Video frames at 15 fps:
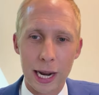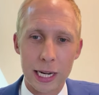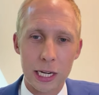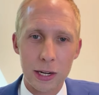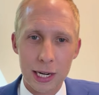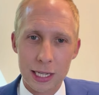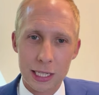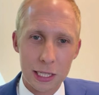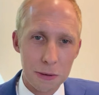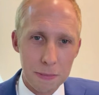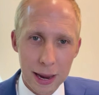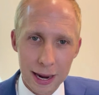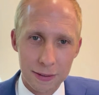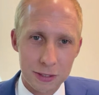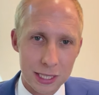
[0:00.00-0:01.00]
And you you
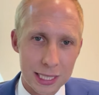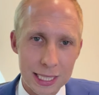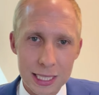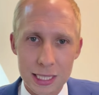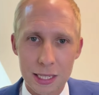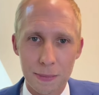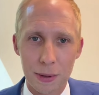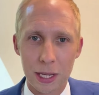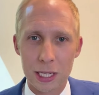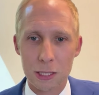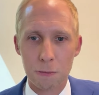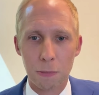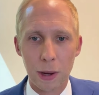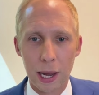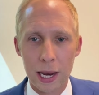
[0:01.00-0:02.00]
may have seen some of this,
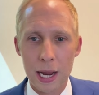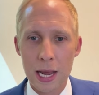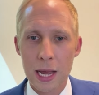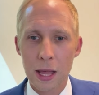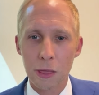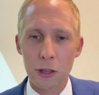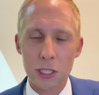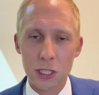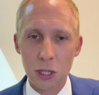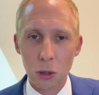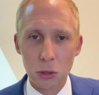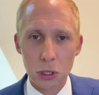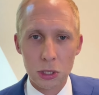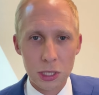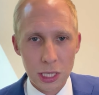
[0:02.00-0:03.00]
but the
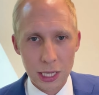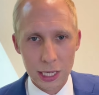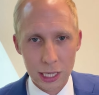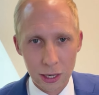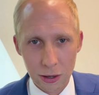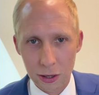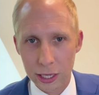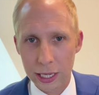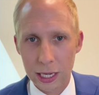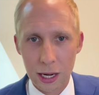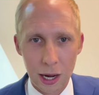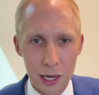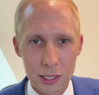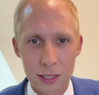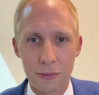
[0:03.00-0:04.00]
Social Security
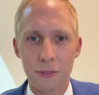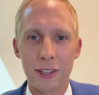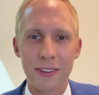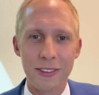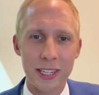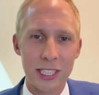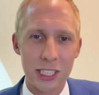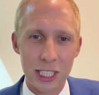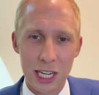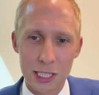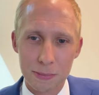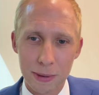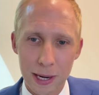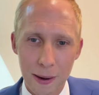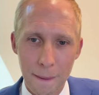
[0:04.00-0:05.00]
cost of living
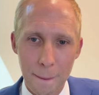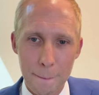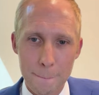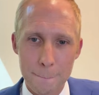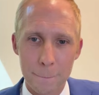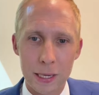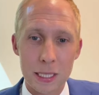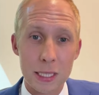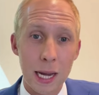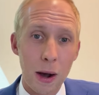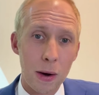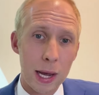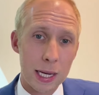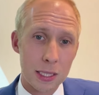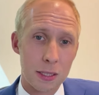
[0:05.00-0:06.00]
adjustment is
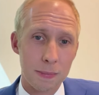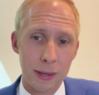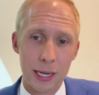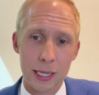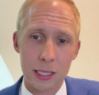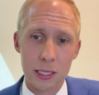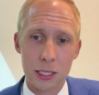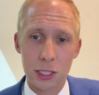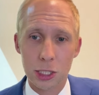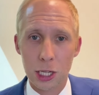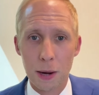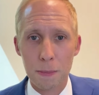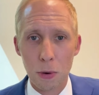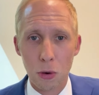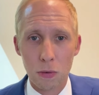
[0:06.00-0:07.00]
now estimated to
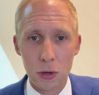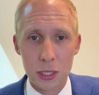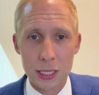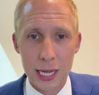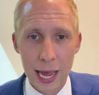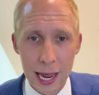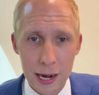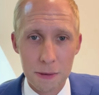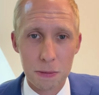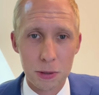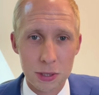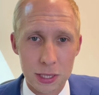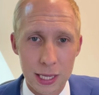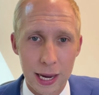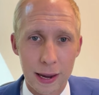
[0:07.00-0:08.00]
jump over 10%
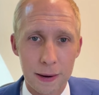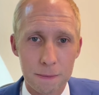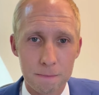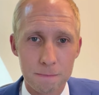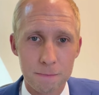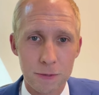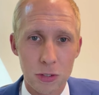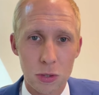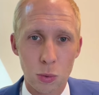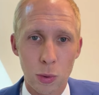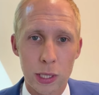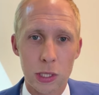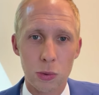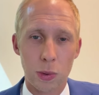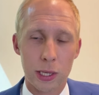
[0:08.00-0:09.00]
for
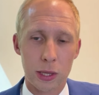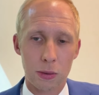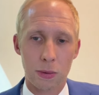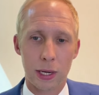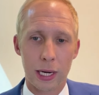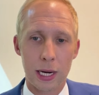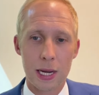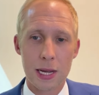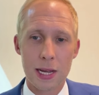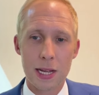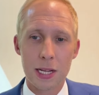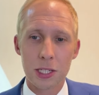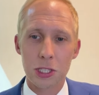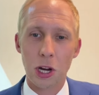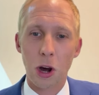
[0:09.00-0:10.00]
2023.
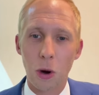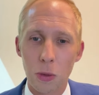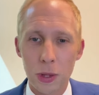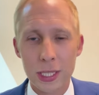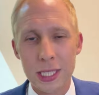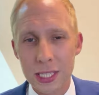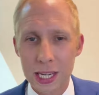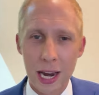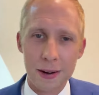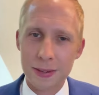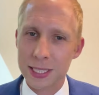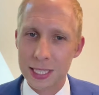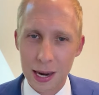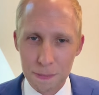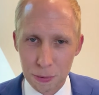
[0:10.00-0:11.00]
So this is kind of a
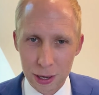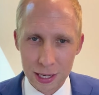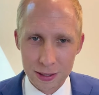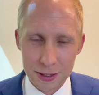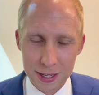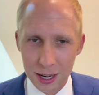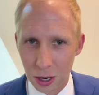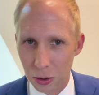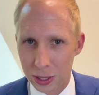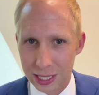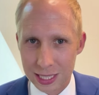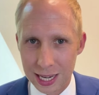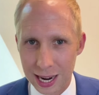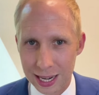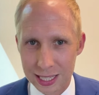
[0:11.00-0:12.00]
separate note.
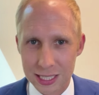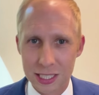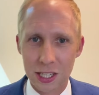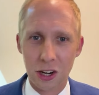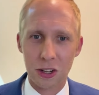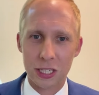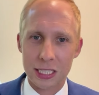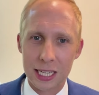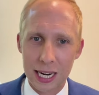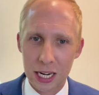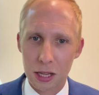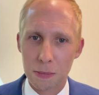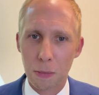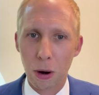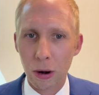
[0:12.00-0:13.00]
It's not necessarily tied to
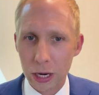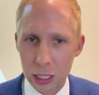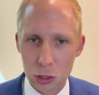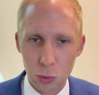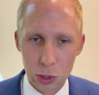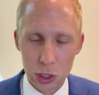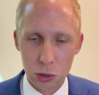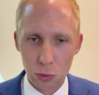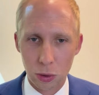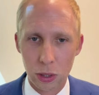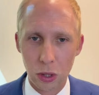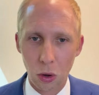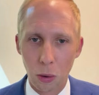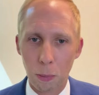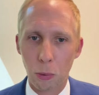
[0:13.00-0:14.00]
the markets, which is really
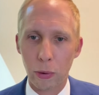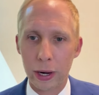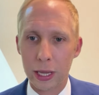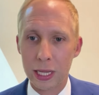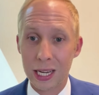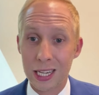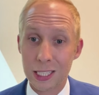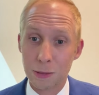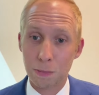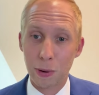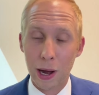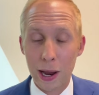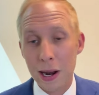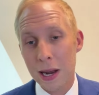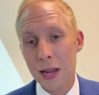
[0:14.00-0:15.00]
the whole point of this.
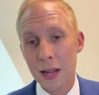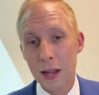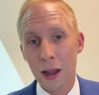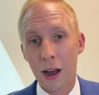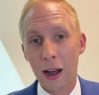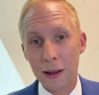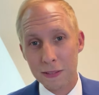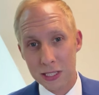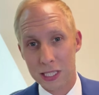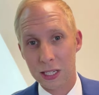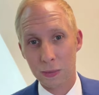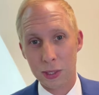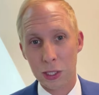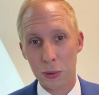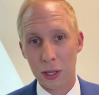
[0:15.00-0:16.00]
But obviously,
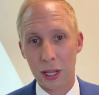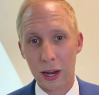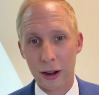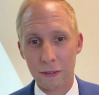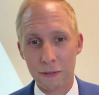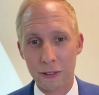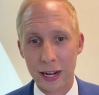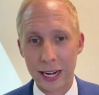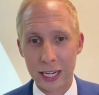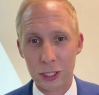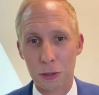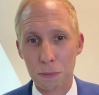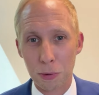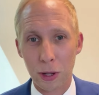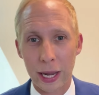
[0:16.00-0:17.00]
we do a lot of
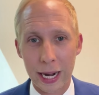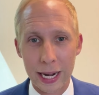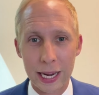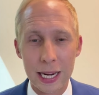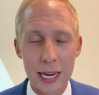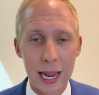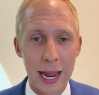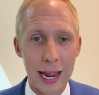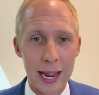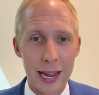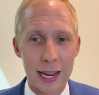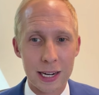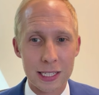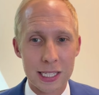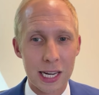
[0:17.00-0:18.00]
financial planning,
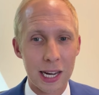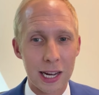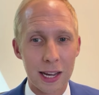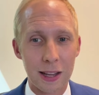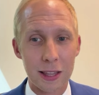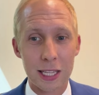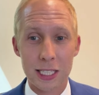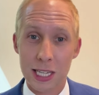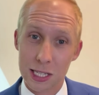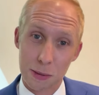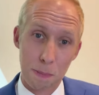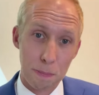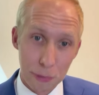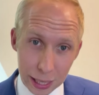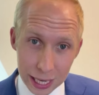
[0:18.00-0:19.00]
and uh, this has a
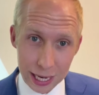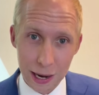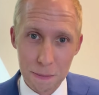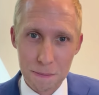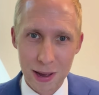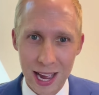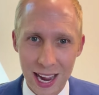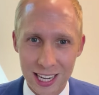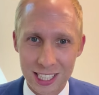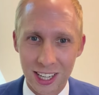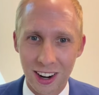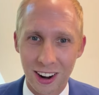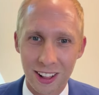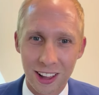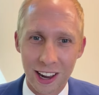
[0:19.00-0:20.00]
big impact
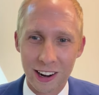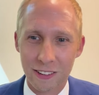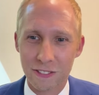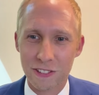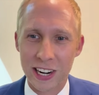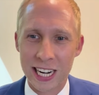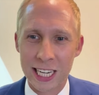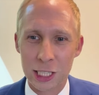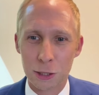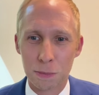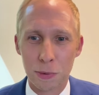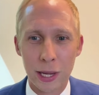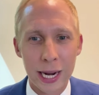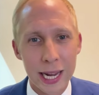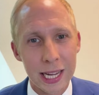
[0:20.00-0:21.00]
on a lot of financial
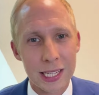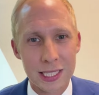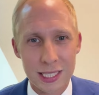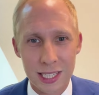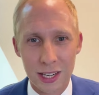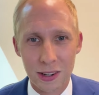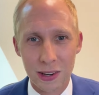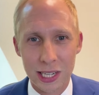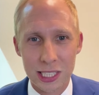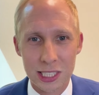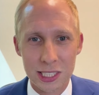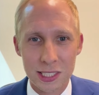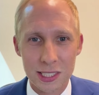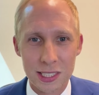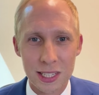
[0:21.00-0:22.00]
planning
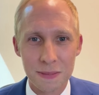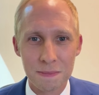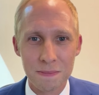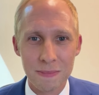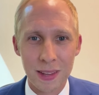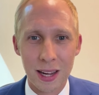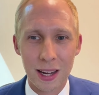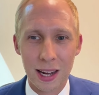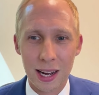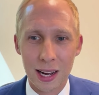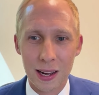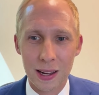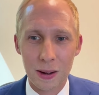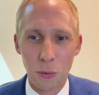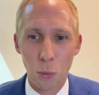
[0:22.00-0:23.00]
considerations.
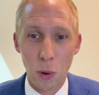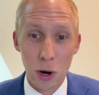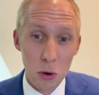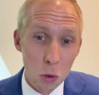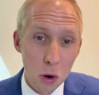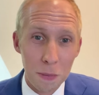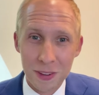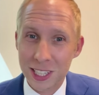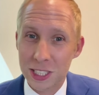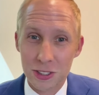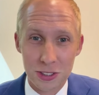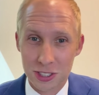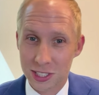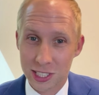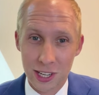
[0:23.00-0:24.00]
Uh, where normally
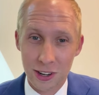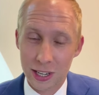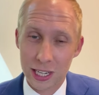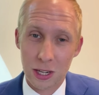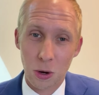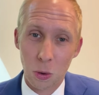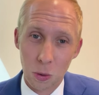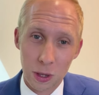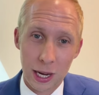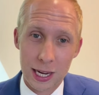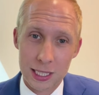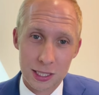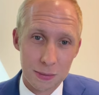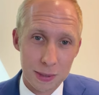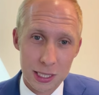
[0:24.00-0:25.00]
Social Security COLA
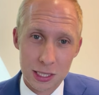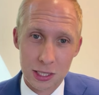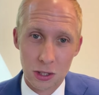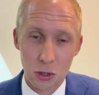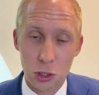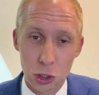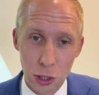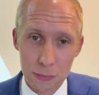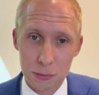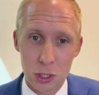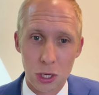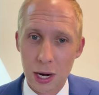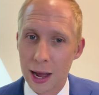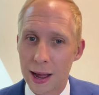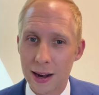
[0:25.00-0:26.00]
estimates or jumps
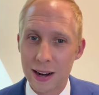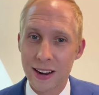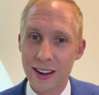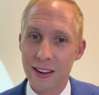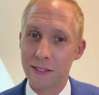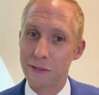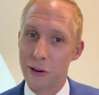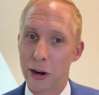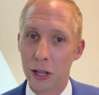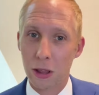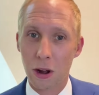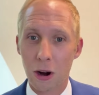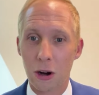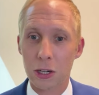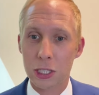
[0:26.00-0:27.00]
are not very
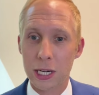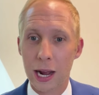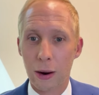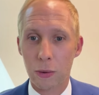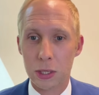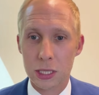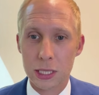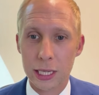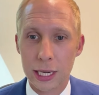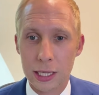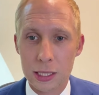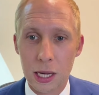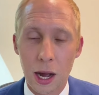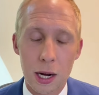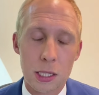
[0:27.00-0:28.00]
large. Now we're seeing
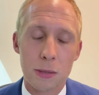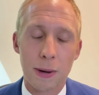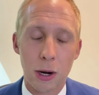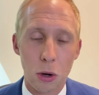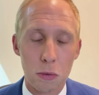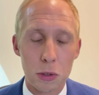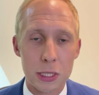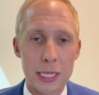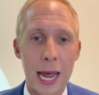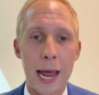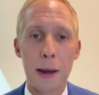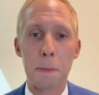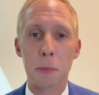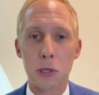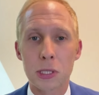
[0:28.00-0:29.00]
talks about over
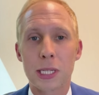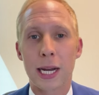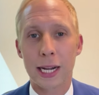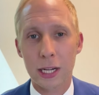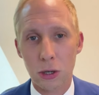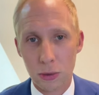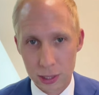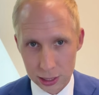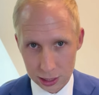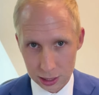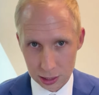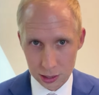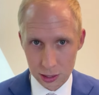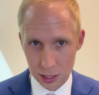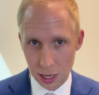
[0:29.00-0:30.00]
10%
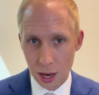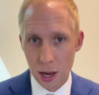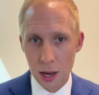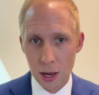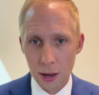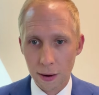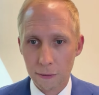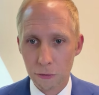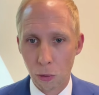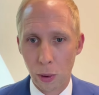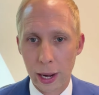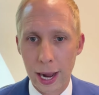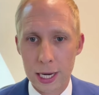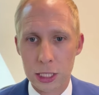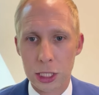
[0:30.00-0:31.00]
increases for
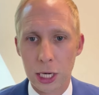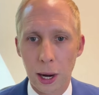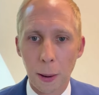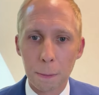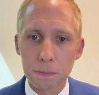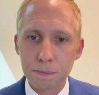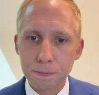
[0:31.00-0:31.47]
next year.